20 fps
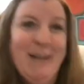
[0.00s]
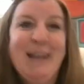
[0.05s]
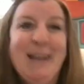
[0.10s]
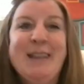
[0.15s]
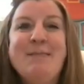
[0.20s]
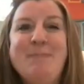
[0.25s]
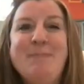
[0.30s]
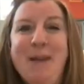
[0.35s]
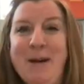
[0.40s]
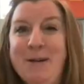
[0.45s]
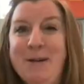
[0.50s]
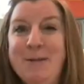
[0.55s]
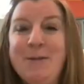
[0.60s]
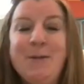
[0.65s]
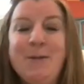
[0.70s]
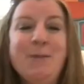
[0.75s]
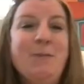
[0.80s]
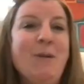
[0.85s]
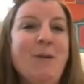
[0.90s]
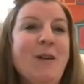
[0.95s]
in the mail
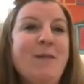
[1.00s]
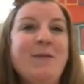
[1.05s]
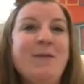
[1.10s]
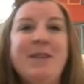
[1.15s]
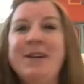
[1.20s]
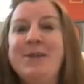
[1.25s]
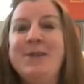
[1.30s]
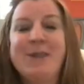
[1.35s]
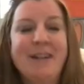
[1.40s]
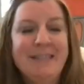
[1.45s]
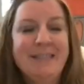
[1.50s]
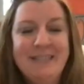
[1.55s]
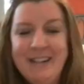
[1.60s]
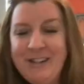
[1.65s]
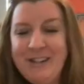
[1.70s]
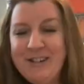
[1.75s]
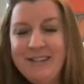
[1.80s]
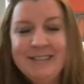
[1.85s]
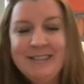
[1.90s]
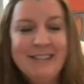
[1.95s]
from one of the
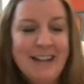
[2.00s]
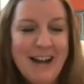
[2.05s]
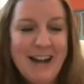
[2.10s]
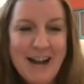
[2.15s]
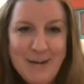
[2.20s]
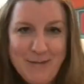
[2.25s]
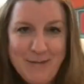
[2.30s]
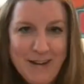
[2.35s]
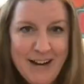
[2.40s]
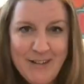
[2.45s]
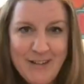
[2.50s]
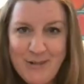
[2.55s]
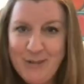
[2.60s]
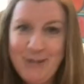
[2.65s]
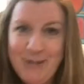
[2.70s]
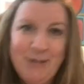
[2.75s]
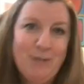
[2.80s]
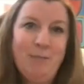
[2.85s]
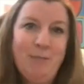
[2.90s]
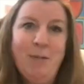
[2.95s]
organizations that I
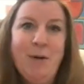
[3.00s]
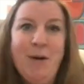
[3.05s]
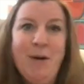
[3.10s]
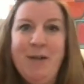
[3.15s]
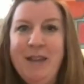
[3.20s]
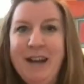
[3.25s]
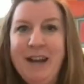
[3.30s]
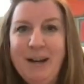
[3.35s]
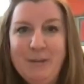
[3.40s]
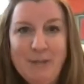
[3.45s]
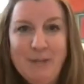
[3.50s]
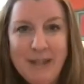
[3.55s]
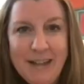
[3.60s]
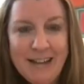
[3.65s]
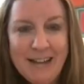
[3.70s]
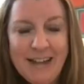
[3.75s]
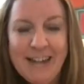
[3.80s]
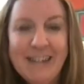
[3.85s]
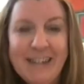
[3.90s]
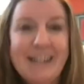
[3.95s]
financially support and that I really
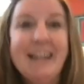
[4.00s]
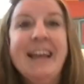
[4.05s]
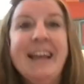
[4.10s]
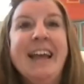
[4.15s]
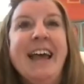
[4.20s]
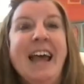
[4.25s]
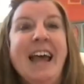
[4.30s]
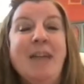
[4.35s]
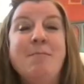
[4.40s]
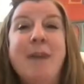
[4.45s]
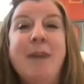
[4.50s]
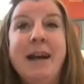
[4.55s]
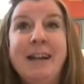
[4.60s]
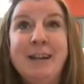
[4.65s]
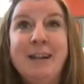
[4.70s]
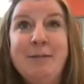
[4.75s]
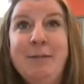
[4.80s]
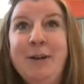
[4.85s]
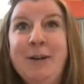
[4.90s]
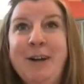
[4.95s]
like in my
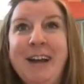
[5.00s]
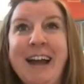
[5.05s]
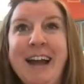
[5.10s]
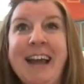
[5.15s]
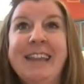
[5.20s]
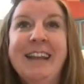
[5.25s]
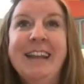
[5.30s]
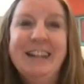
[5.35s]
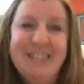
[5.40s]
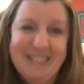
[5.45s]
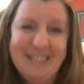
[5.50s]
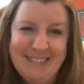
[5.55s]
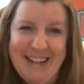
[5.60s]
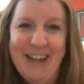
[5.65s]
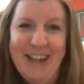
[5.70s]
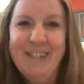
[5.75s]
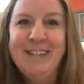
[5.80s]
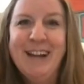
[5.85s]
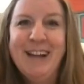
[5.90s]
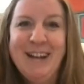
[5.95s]
community, and they just
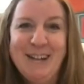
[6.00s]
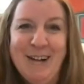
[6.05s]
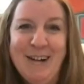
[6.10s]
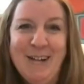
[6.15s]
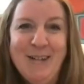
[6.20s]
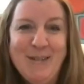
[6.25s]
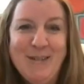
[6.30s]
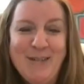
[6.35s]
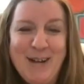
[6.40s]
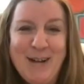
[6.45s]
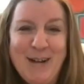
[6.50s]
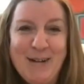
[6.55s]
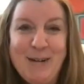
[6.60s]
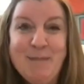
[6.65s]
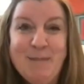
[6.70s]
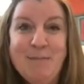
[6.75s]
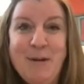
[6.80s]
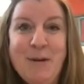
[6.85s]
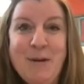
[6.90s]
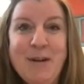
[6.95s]
outlined all of their
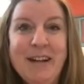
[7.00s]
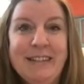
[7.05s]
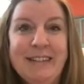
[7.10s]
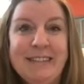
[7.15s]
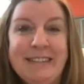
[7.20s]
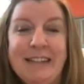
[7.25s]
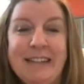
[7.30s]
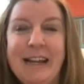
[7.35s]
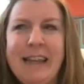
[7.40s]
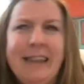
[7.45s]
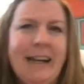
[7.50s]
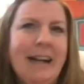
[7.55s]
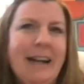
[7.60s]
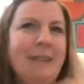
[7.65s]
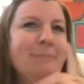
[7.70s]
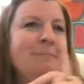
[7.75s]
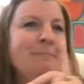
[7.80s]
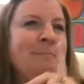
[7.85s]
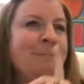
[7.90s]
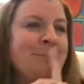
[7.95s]
components. And I
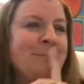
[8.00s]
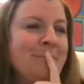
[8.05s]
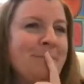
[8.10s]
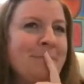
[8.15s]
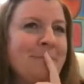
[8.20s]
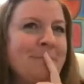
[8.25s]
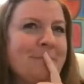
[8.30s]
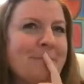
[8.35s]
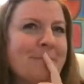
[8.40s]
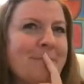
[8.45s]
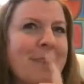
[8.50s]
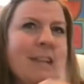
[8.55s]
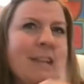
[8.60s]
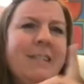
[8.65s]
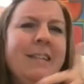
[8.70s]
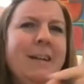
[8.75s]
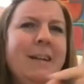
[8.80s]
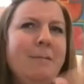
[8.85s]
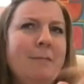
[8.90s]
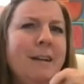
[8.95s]
thought, do
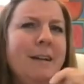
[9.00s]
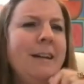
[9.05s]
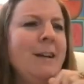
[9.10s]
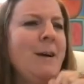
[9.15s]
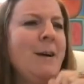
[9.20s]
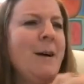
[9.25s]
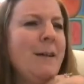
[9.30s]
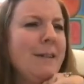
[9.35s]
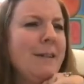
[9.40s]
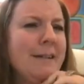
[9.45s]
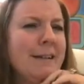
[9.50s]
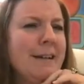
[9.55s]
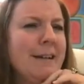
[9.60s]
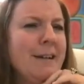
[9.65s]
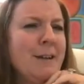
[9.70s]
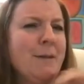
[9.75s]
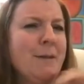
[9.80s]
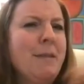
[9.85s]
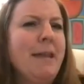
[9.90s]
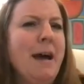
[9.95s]
they really know how they're going
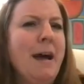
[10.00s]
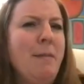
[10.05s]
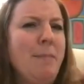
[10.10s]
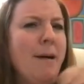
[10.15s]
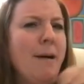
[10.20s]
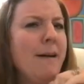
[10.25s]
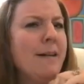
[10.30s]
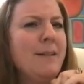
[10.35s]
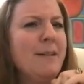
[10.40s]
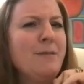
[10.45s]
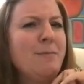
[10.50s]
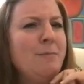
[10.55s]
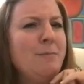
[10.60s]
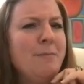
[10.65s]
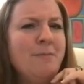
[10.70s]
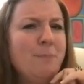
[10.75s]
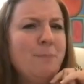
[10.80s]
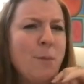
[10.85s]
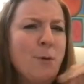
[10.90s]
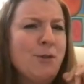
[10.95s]
to do that part of
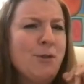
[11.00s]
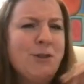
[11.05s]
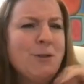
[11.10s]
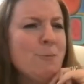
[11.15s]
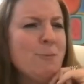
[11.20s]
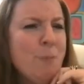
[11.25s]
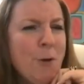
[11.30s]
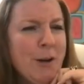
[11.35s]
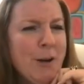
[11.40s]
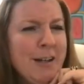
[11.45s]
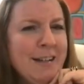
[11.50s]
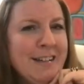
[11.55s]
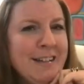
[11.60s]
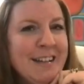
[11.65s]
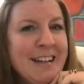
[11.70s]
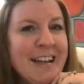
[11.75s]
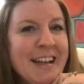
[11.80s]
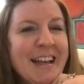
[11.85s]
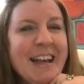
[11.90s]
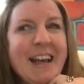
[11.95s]
portion 1?
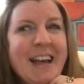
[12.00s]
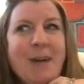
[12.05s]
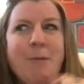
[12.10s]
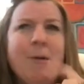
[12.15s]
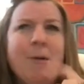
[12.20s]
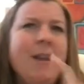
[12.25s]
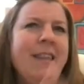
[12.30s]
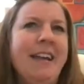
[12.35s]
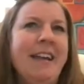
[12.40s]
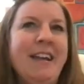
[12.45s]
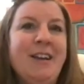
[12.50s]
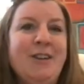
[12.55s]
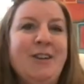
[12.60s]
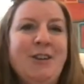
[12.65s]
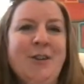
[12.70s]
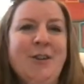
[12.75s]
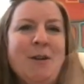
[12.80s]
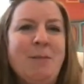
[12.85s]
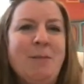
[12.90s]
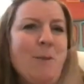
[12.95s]
What are they going
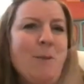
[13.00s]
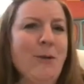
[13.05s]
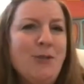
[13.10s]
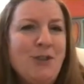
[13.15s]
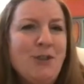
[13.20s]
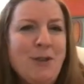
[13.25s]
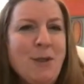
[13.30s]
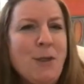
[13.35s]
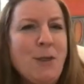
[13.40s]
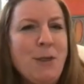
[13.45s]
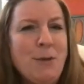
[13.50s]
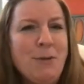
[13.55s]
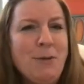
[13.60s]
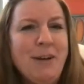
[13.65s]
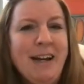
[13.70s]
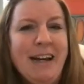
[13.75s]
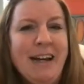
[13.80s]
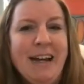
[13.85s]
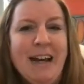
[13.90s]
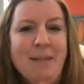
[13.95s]
to do on portion
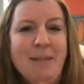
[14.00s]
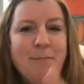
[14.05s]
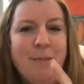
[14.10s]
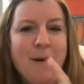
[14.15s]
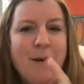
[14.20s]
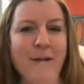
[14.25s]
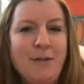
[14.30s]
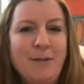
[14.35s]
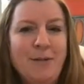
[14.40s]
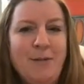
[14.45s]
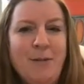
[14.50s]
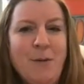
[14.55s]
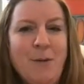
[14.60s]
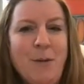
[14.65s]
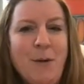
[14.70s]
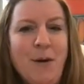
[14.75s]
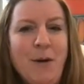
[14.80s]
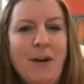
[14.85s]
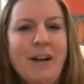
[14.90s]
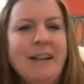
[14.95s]
3 and part
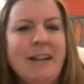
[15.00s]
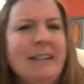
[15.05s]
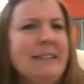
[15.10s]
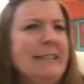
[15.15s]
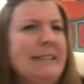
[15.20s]
4?